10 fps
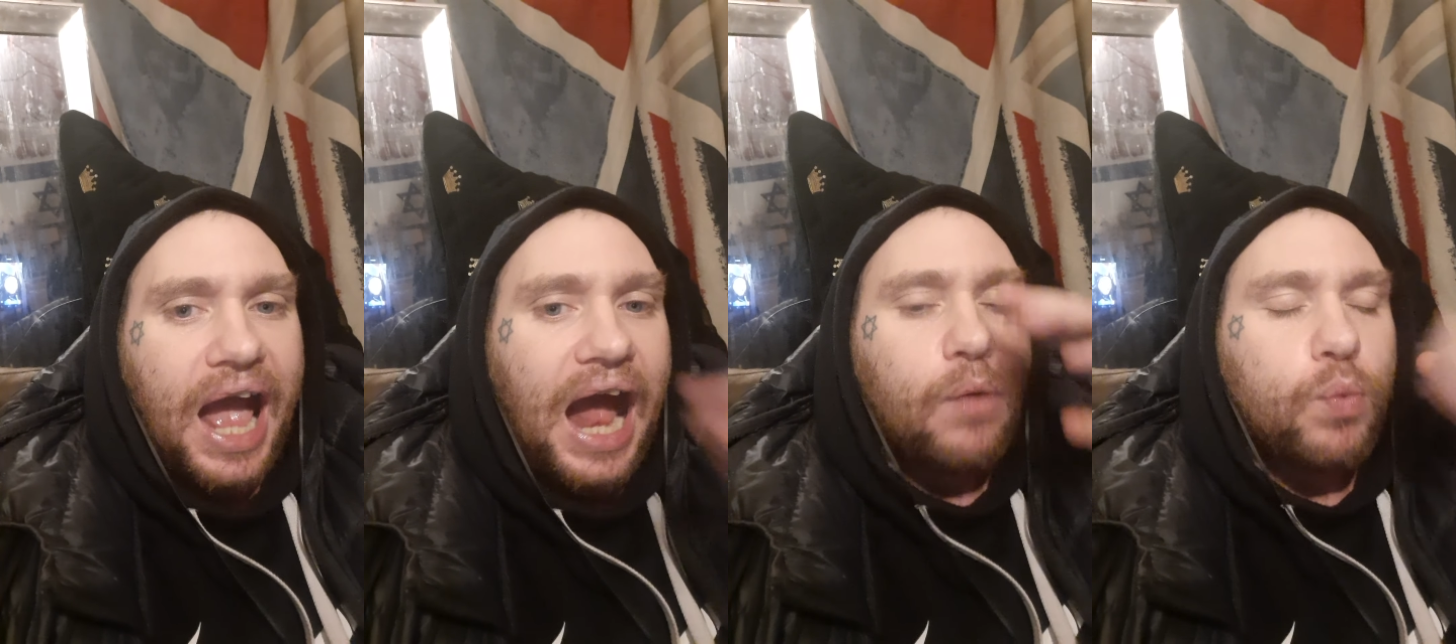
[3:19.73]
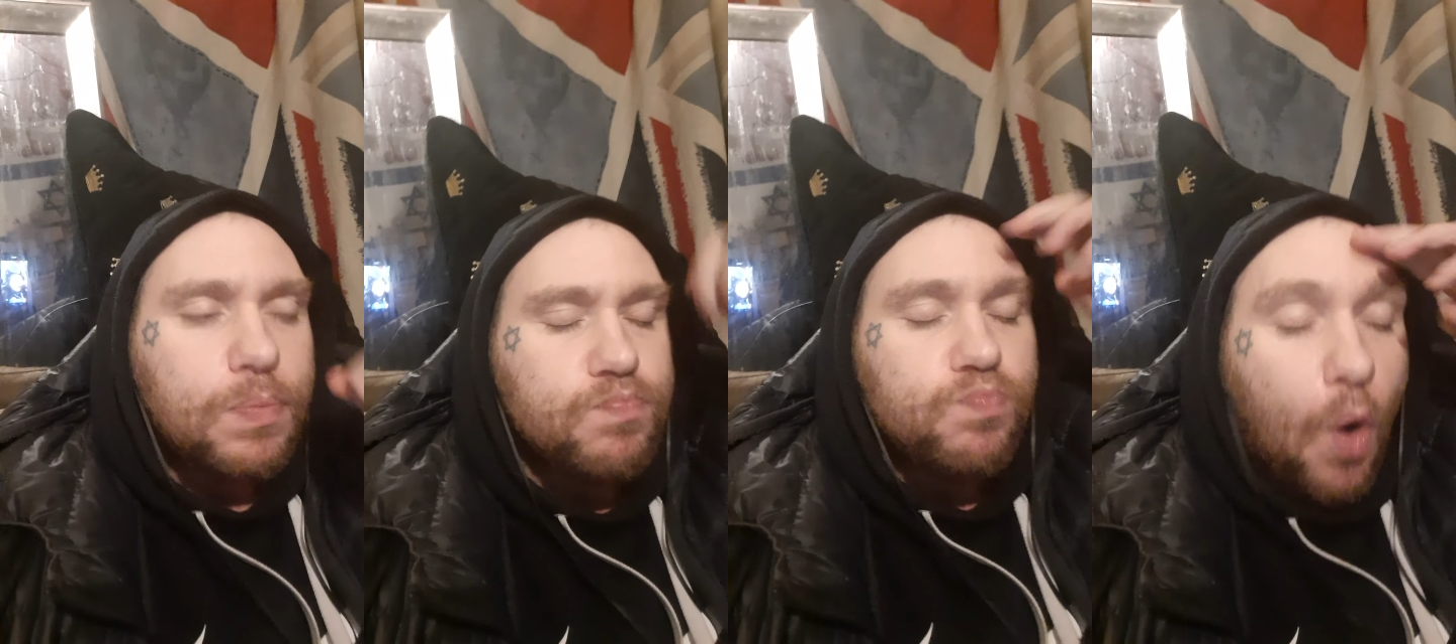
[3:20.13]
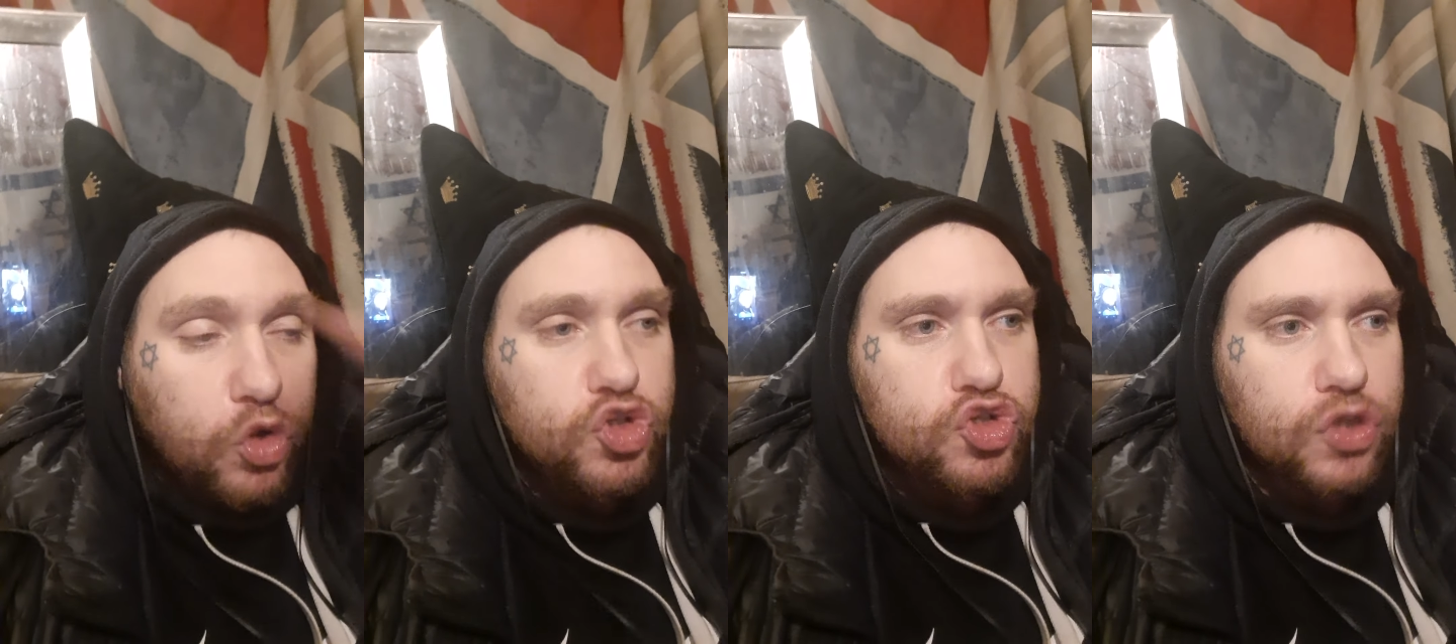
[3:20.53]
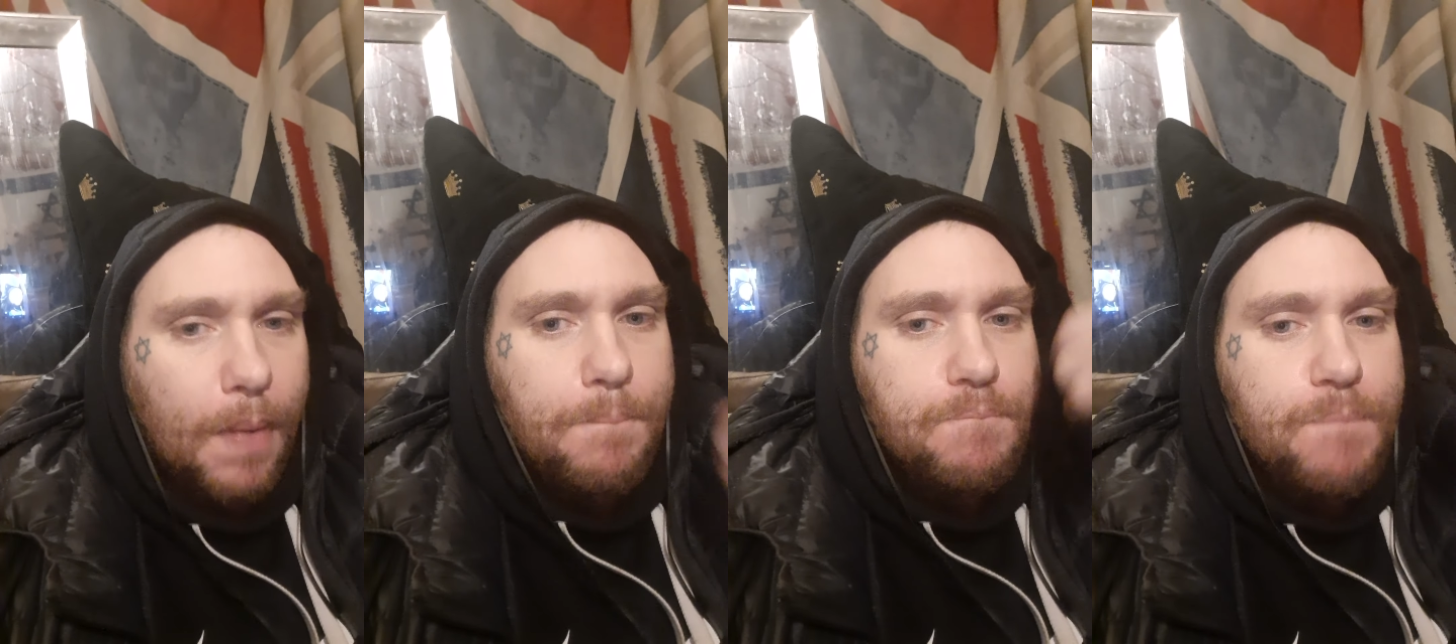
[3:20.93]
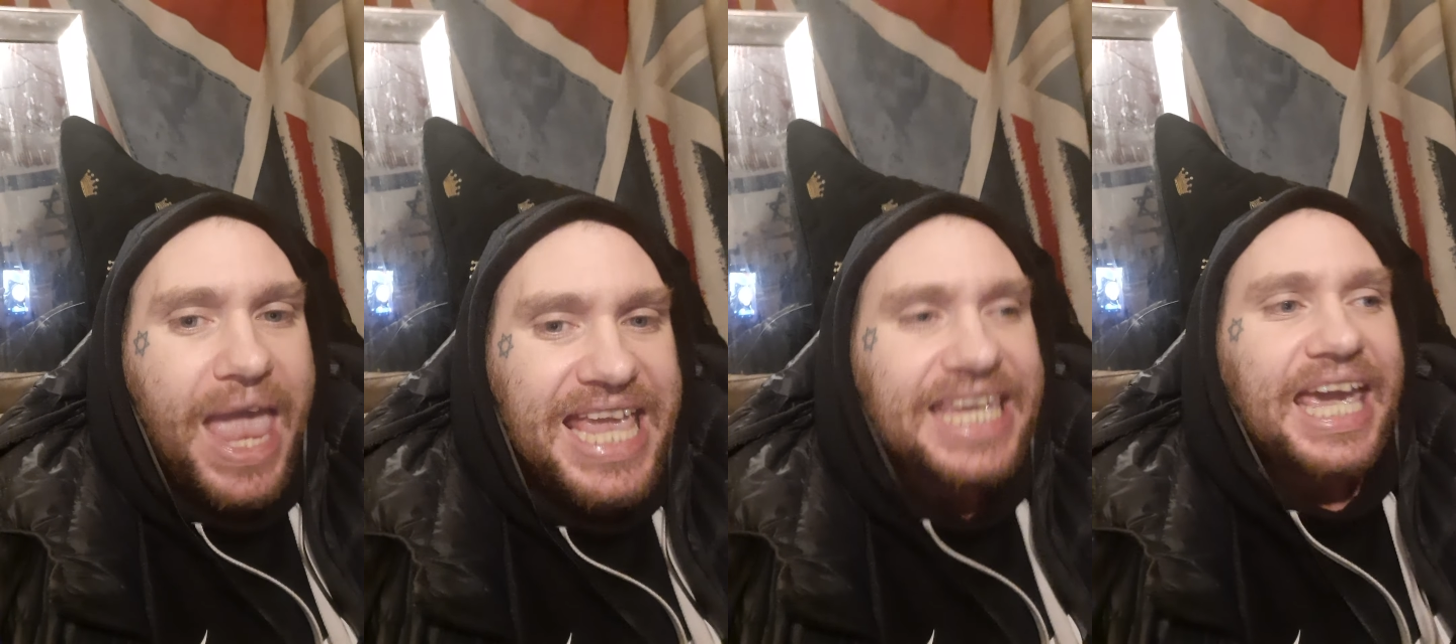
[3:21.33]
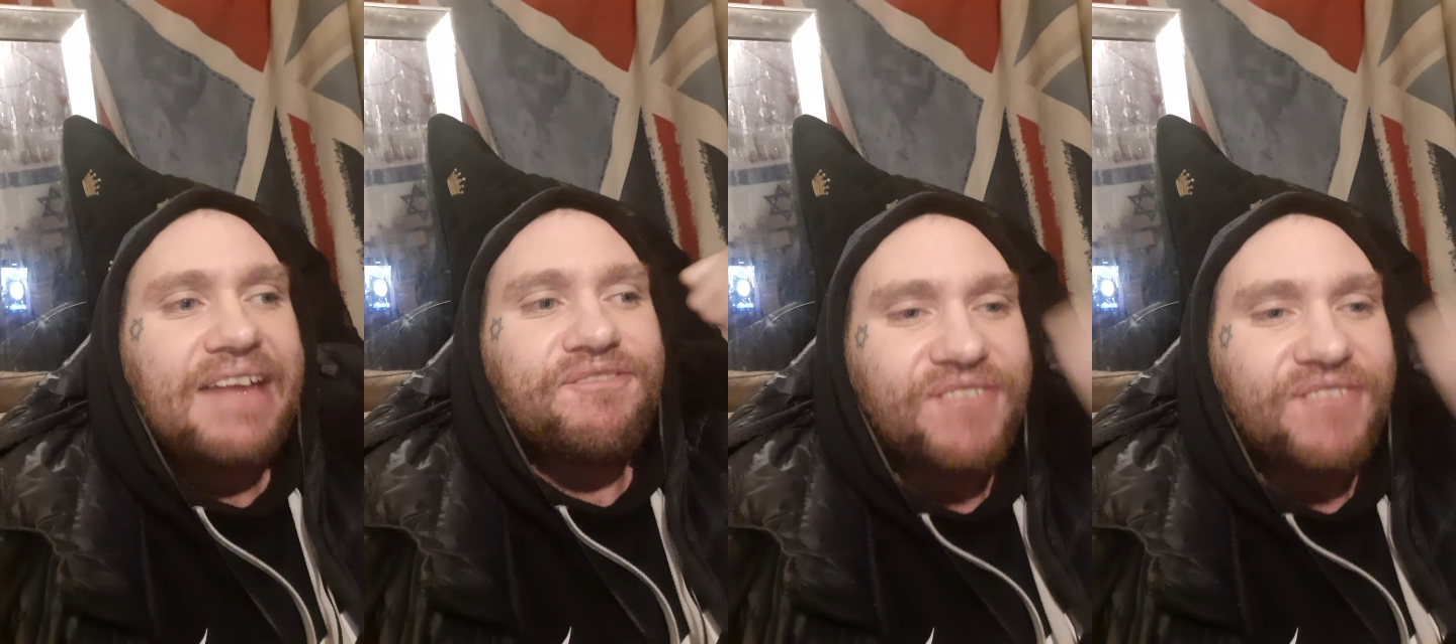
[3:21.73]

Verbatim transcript: And we must make